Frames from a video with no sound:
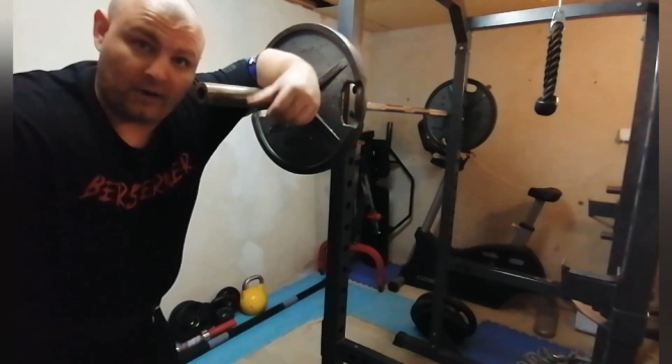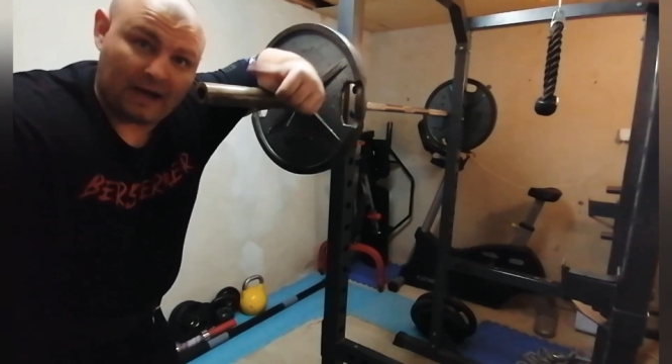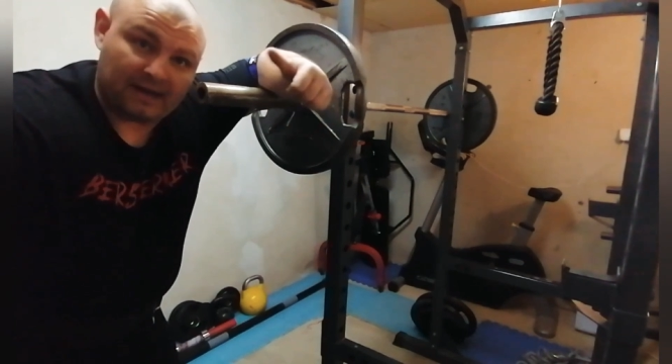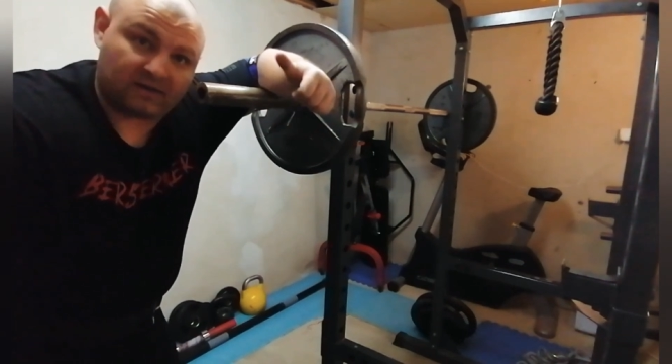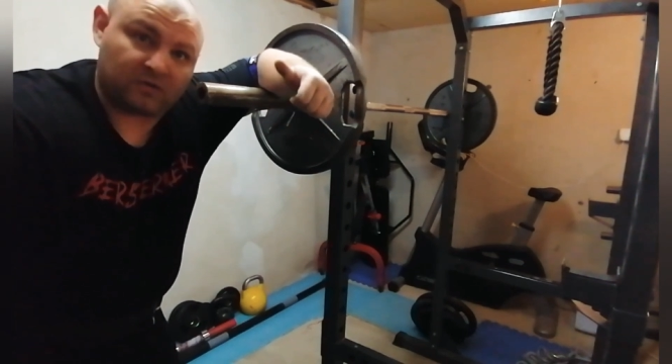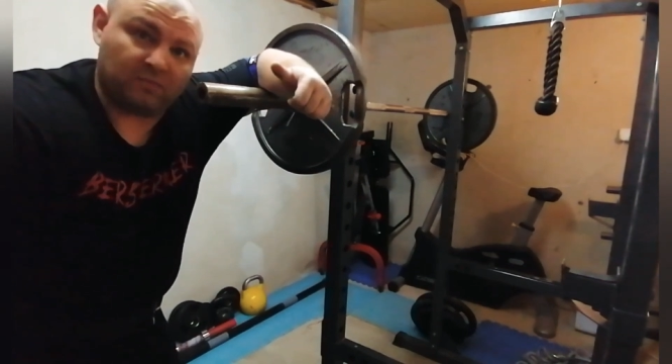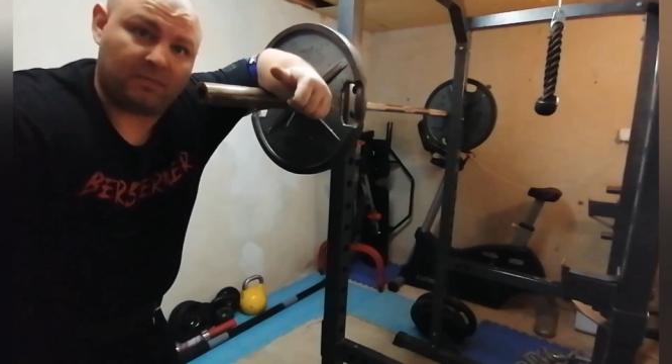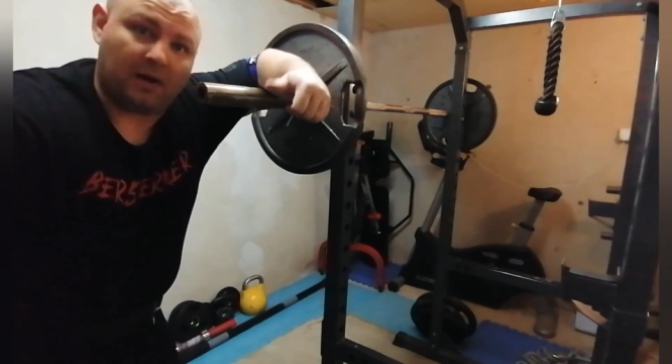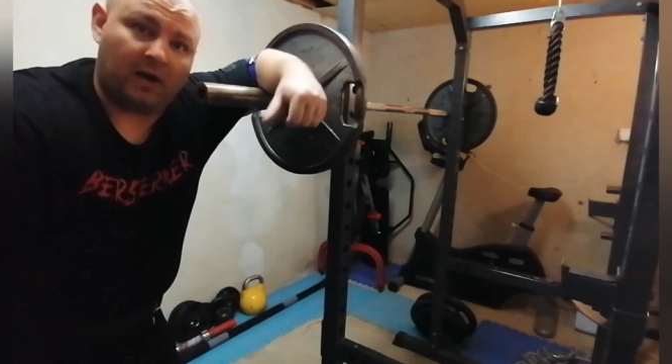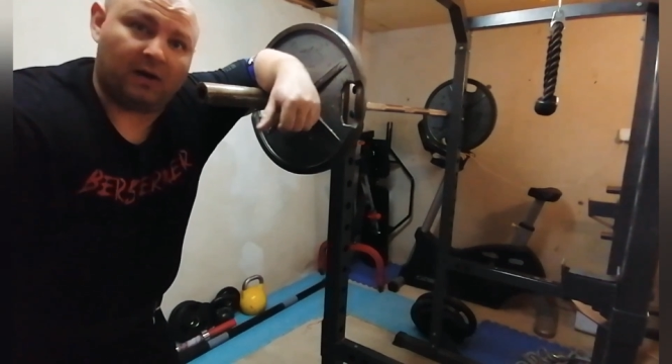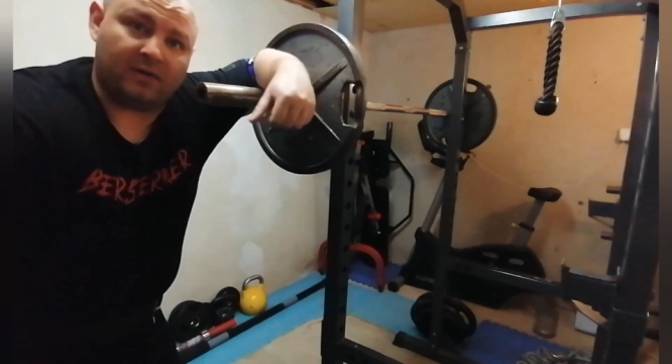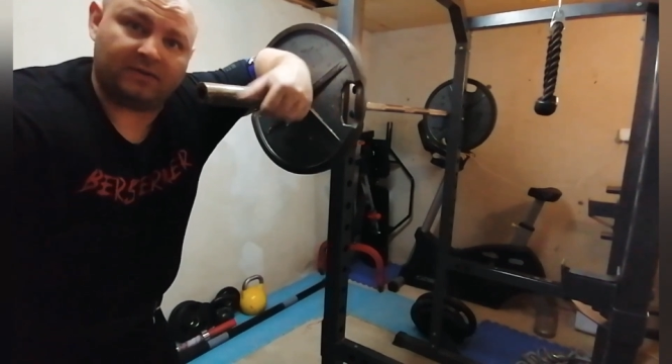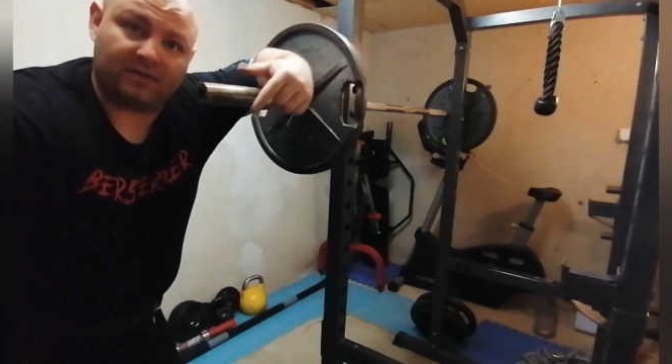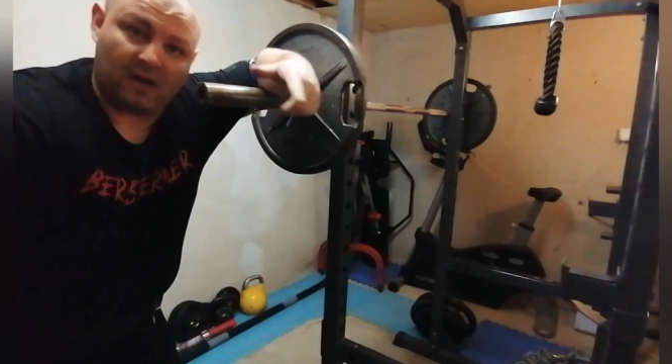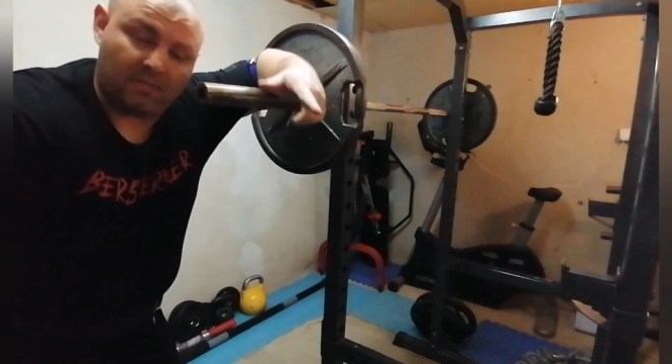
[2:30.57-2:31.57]
for axle
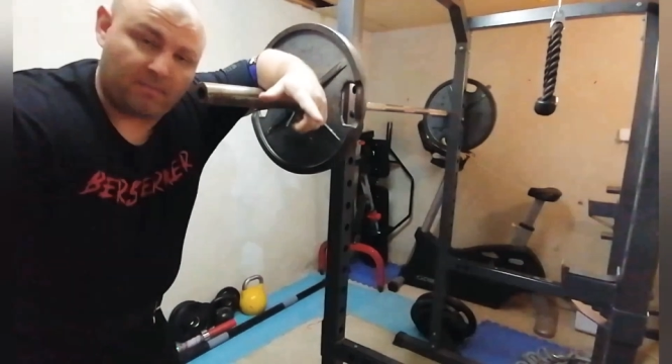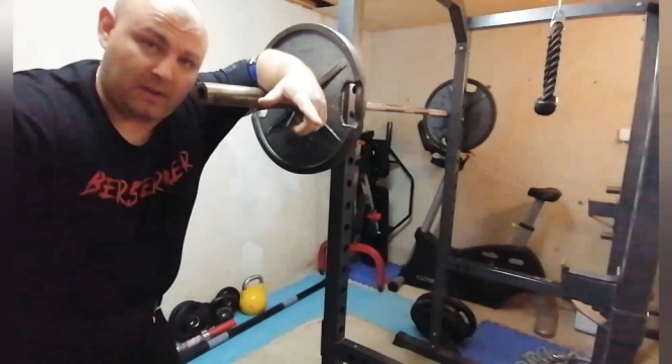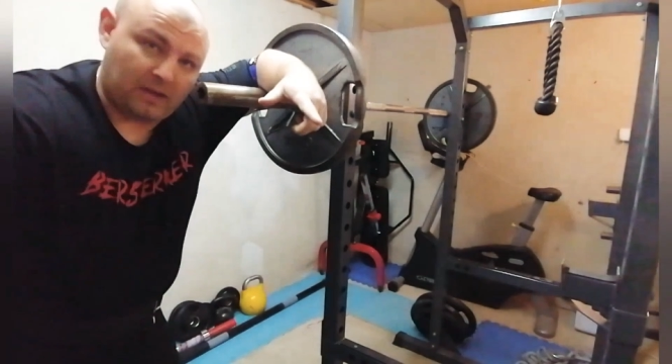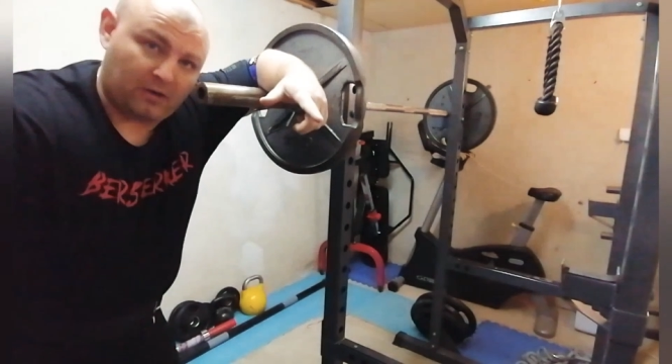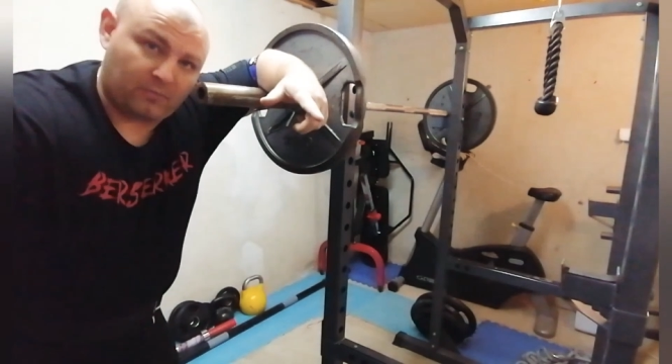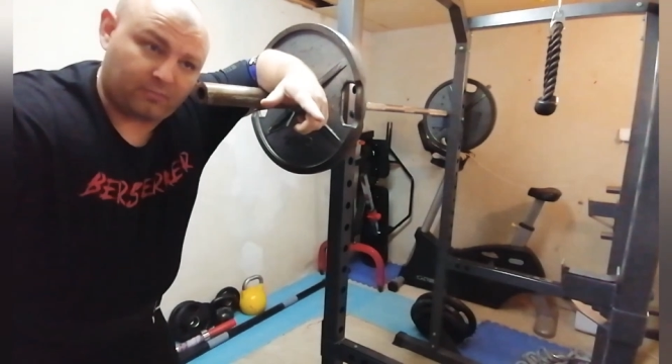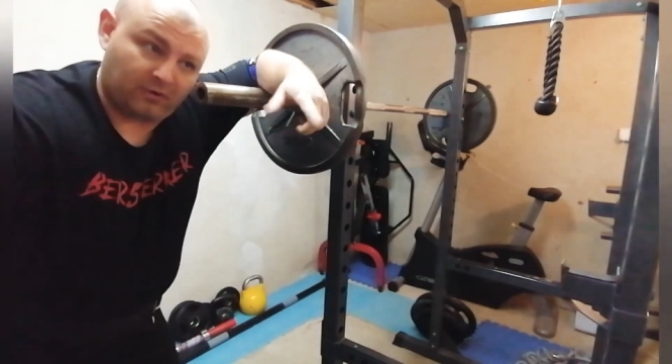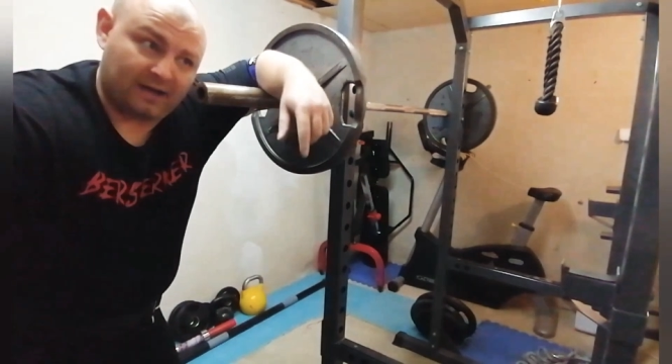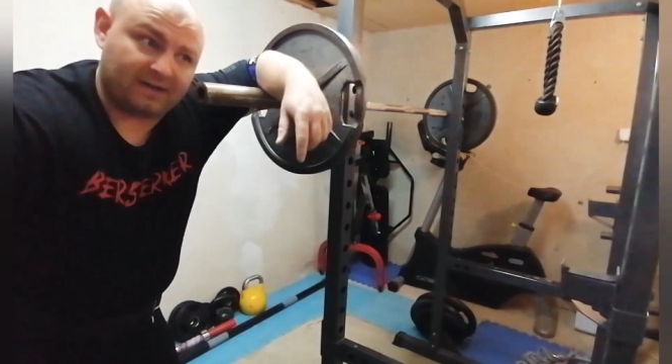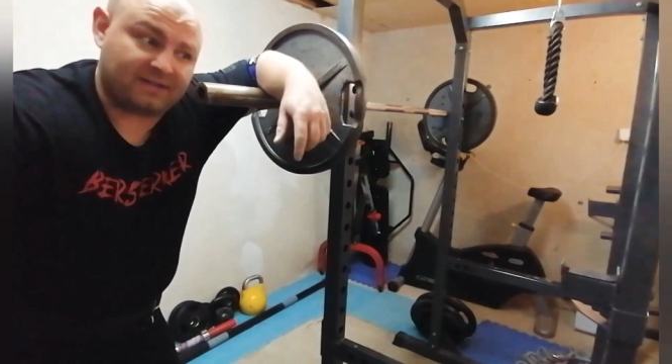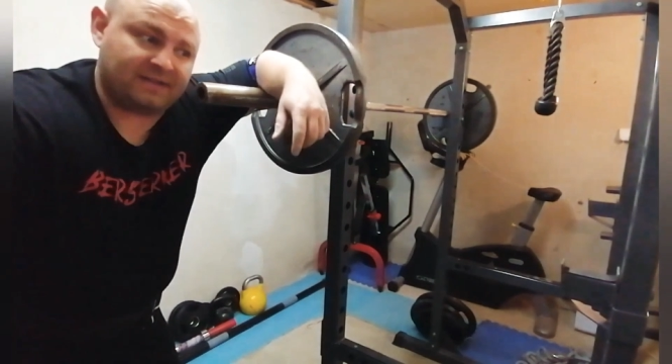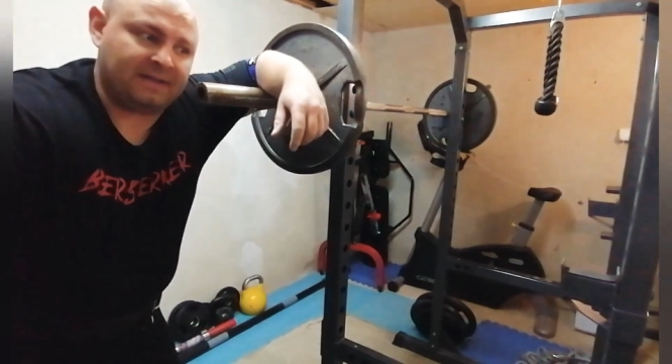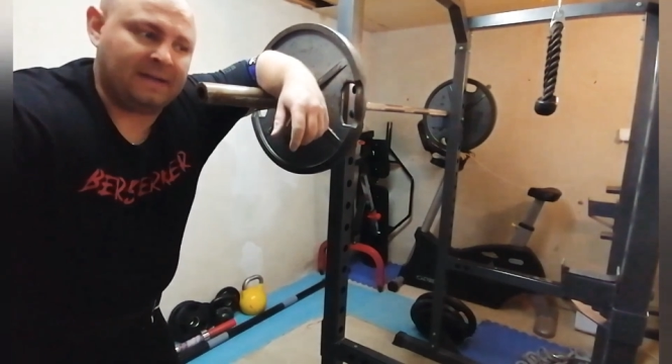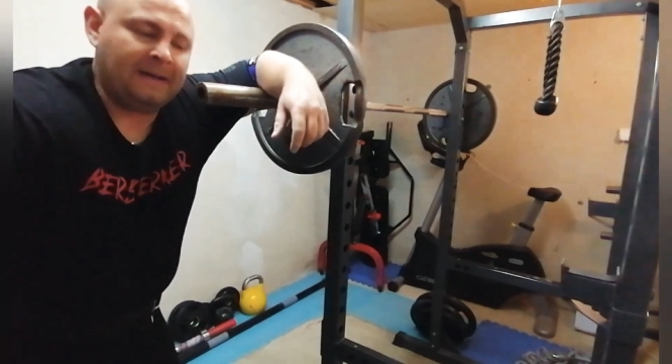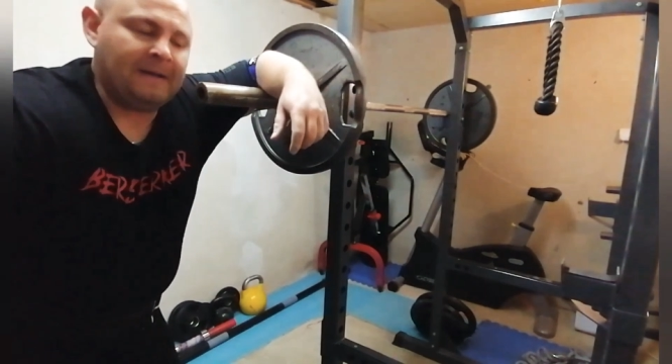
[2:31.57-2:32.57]
bars, dumbbell
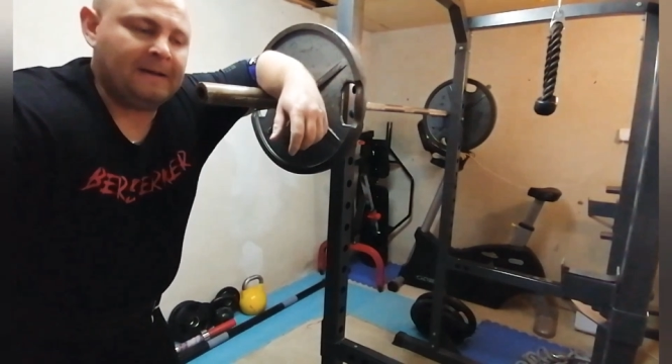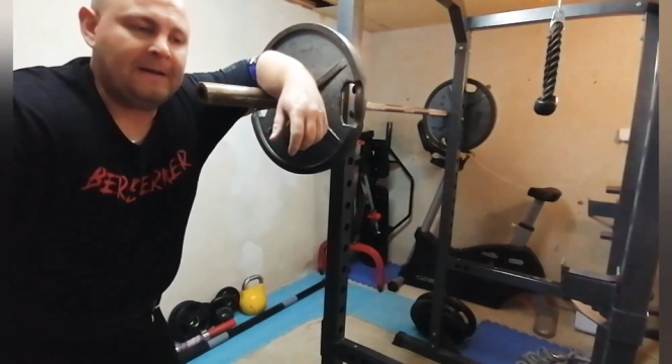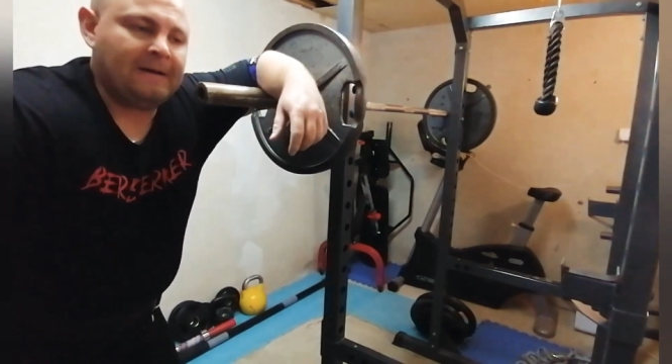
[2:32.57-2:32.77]
press.